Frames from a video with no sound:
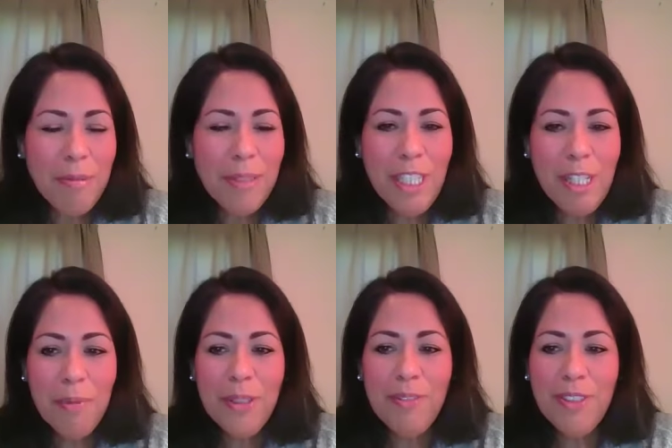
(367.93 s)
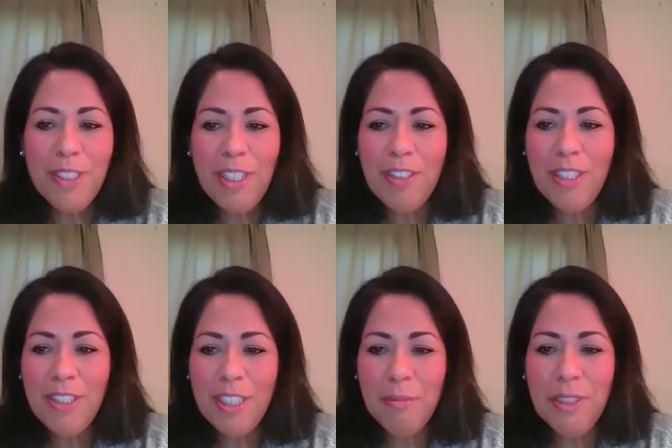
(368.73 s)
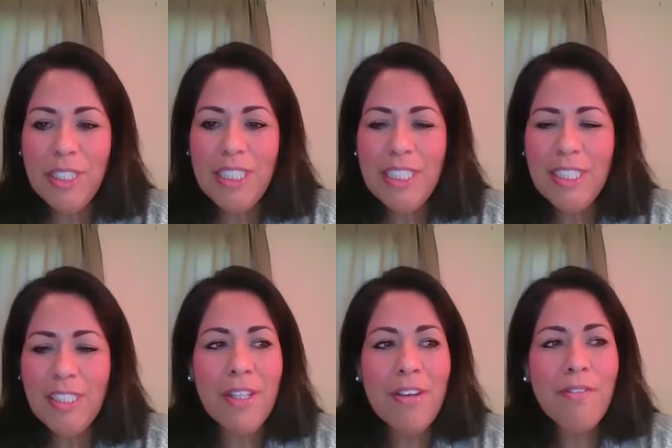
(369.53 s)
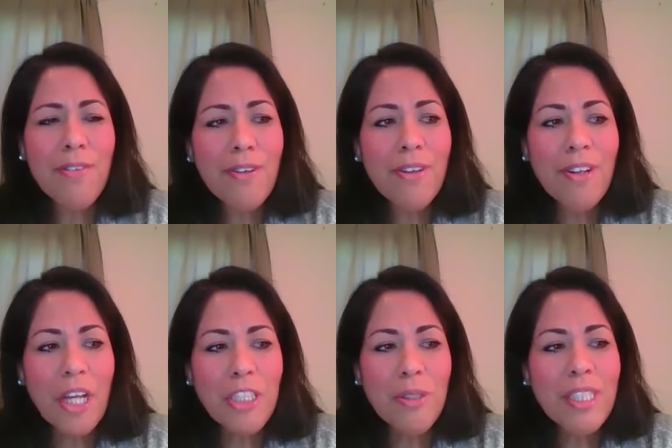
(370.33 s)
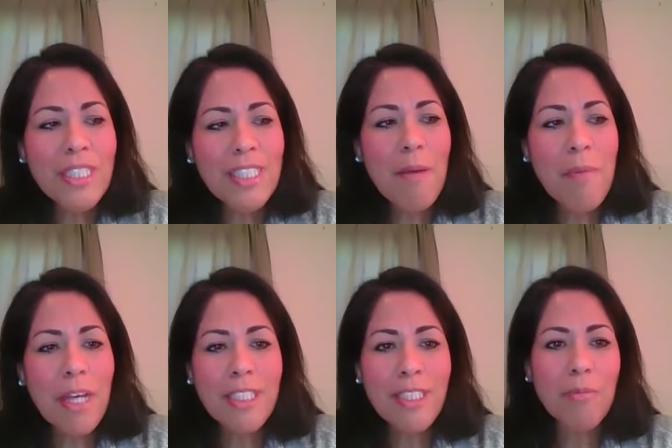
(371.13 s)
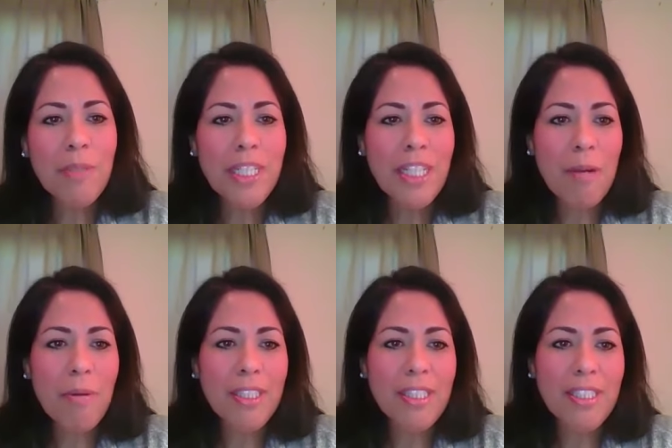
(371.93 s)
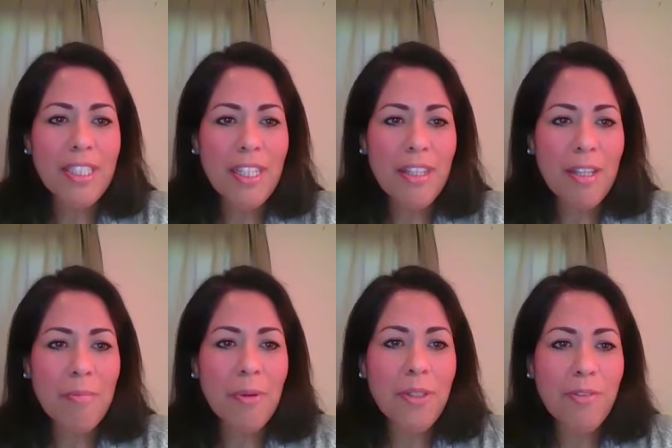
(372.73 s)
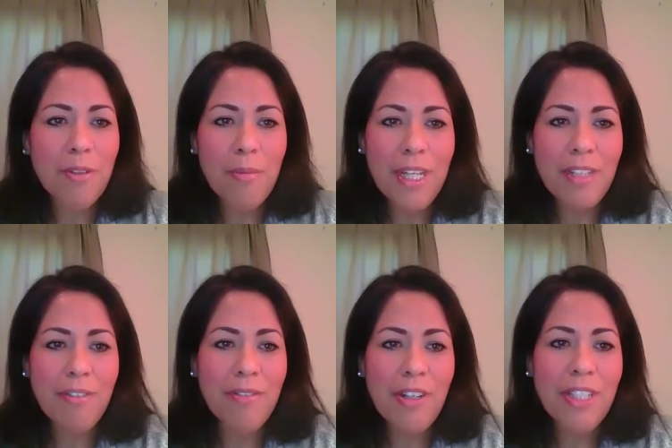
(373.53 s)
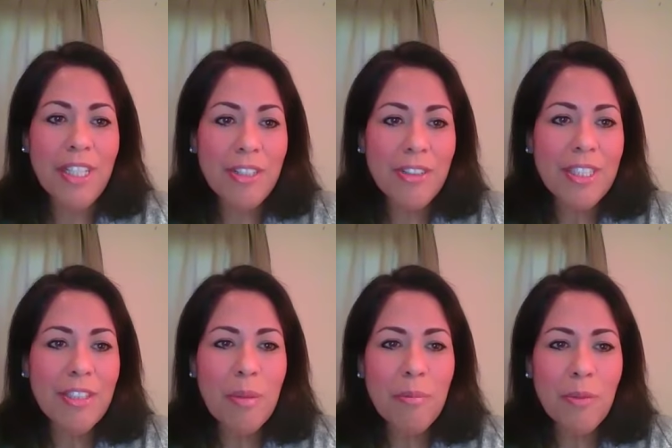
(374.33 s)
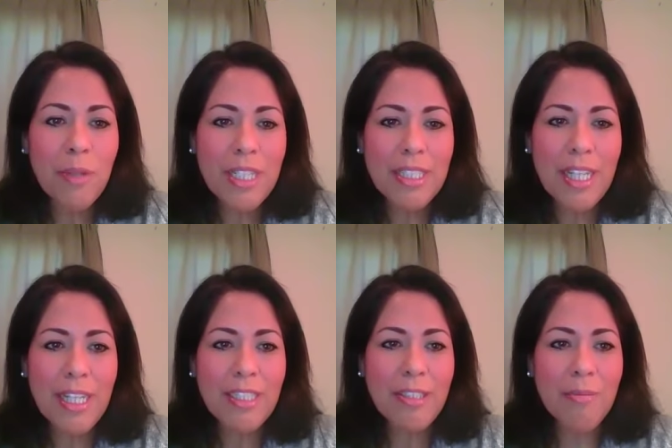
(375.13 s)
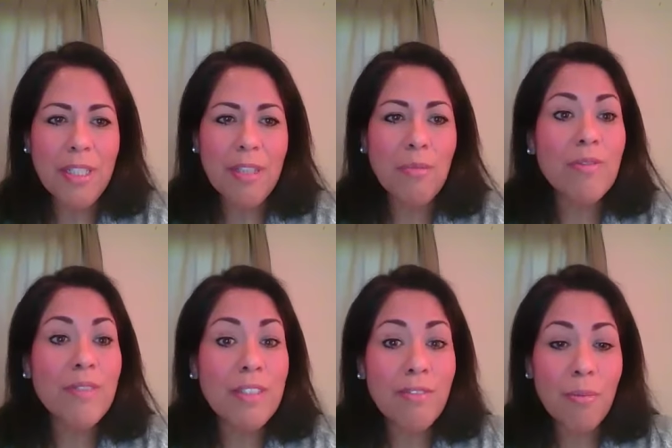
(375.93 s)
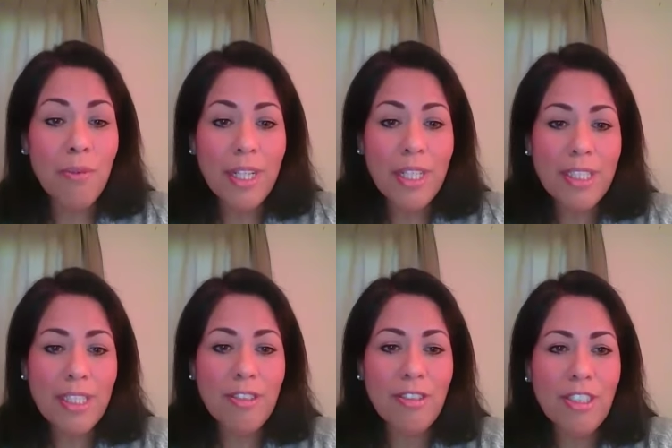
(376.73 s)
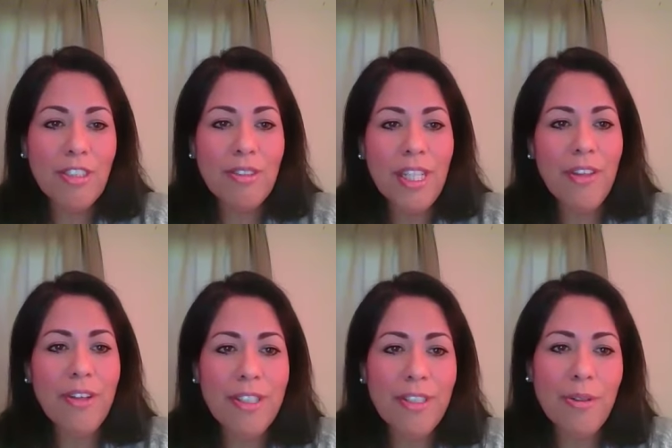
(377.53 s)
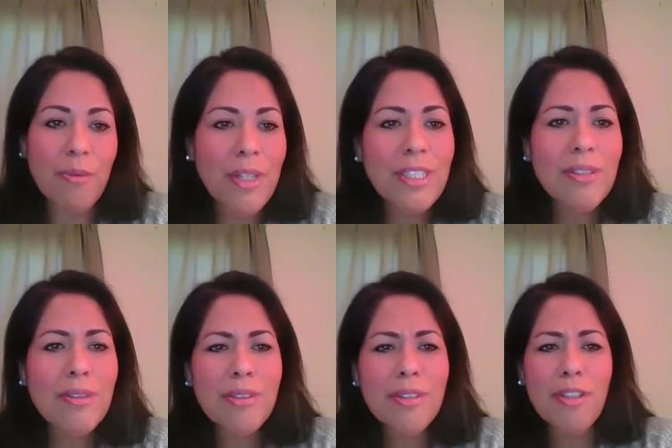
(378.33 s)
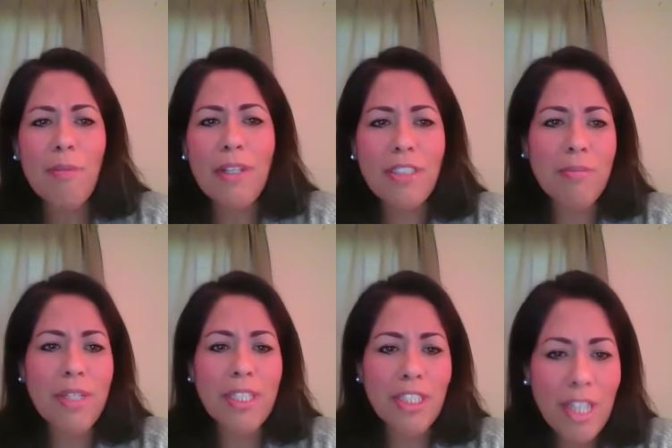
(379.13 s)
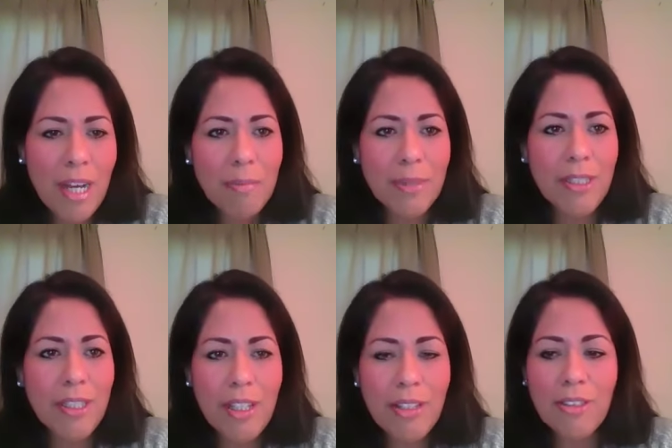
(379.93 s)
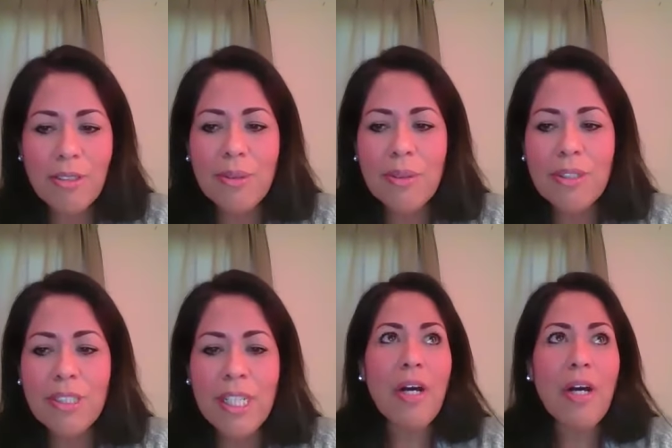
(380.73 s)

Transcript: appreciate both of you sharing your experiences for students that might still be in that process, because I think both of you might very clearly remember what it's like to be moving from one institution to another. You're in one school, you're about to make the jump to another school,